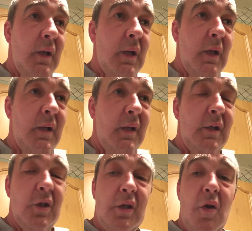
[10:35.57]
And
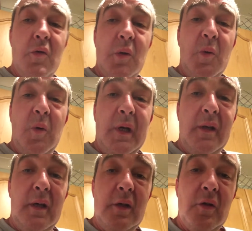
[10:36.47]
it just goes up
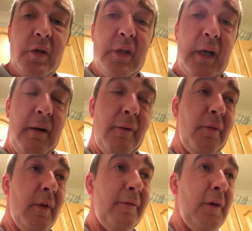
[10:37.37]
quicker than it does direct
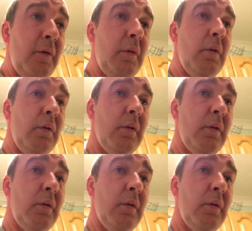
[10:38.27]
from the phone.